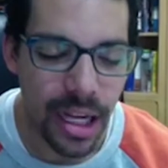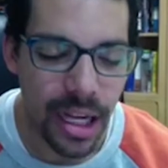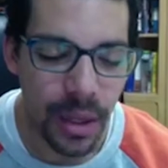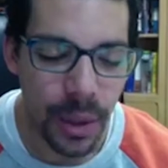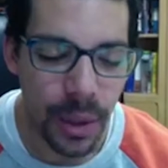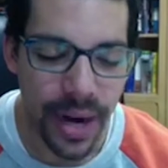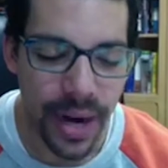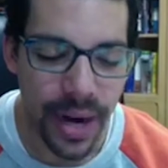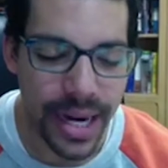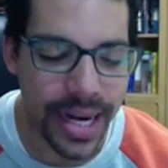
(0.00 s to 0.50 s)

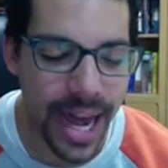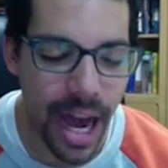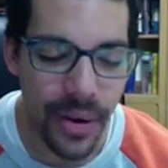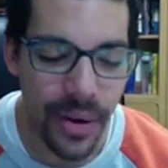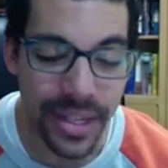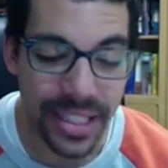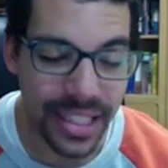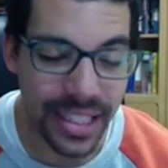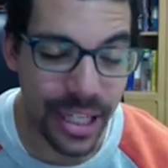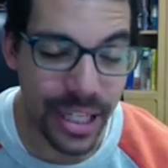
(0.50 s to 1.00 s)
But right
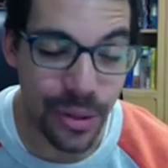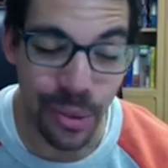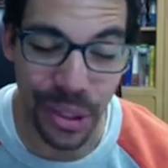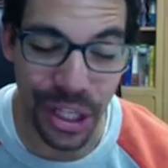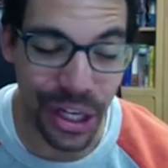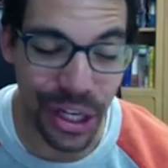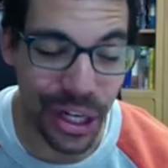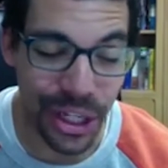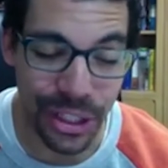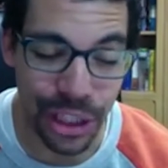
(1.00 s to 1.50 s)
now, it's
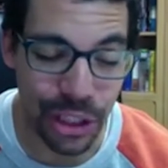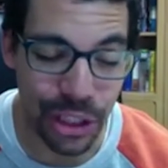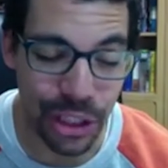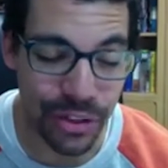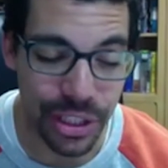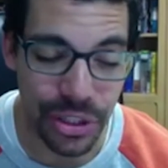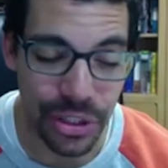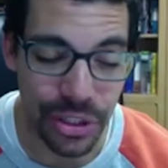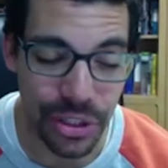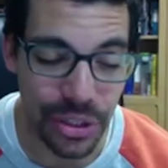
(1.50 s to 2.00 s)
really hard to
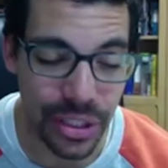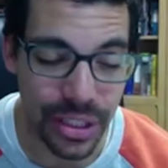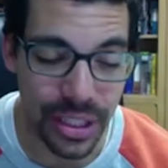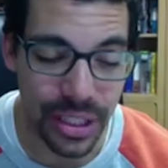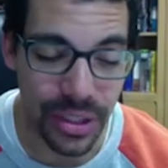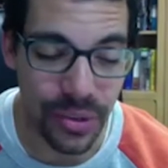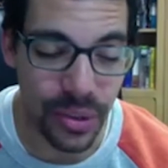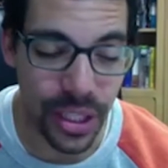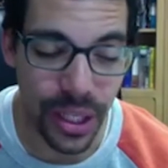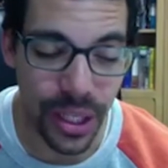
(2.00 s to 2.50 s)
rejoice.
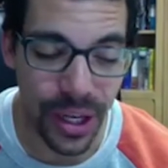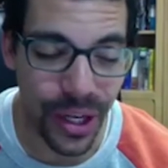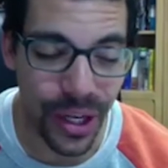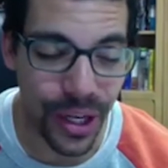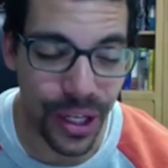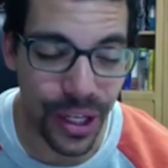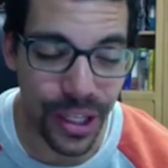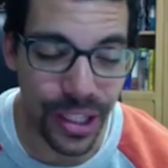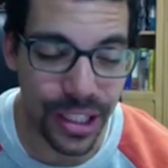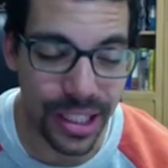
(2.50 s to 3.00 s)
It's really
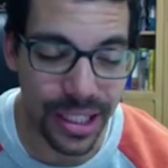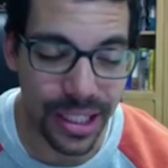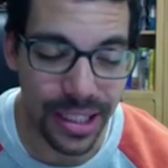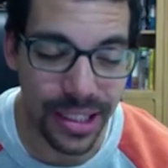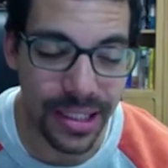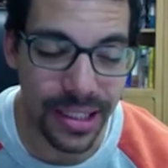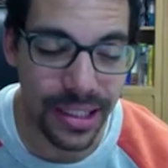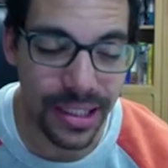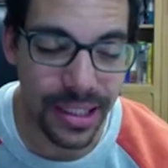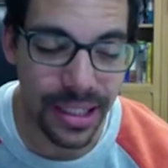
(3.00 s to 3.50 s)
hard
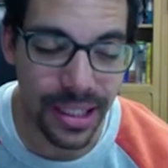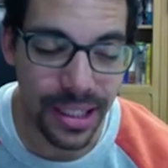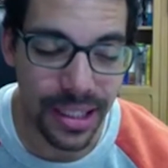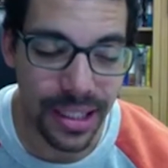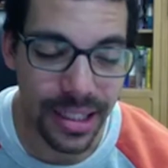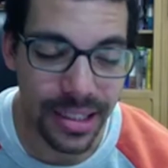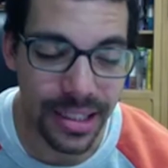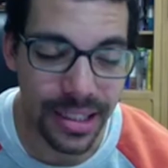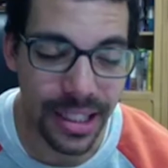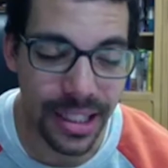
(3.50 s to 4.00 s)

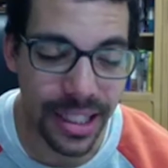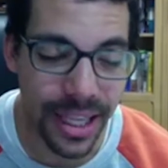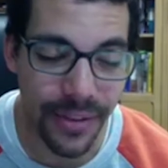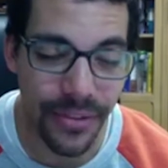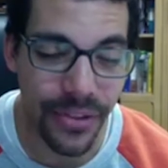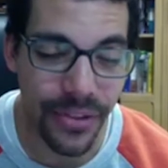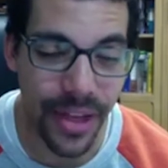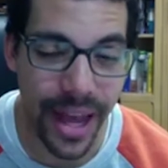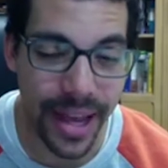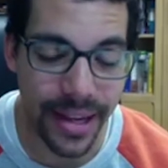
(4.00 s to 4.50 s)
to
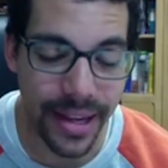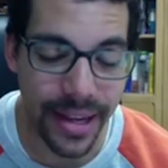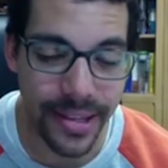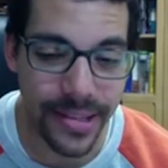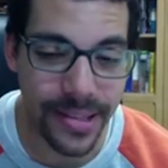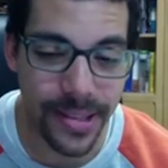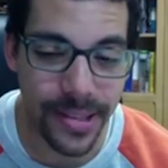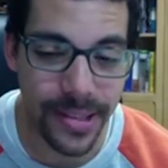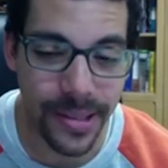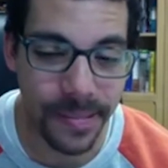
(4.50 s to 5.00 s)
give
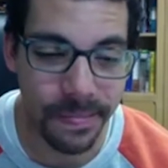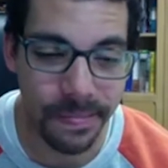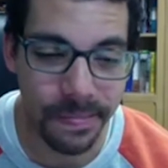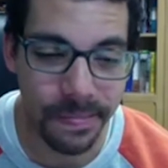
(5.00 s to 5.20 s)
thanks.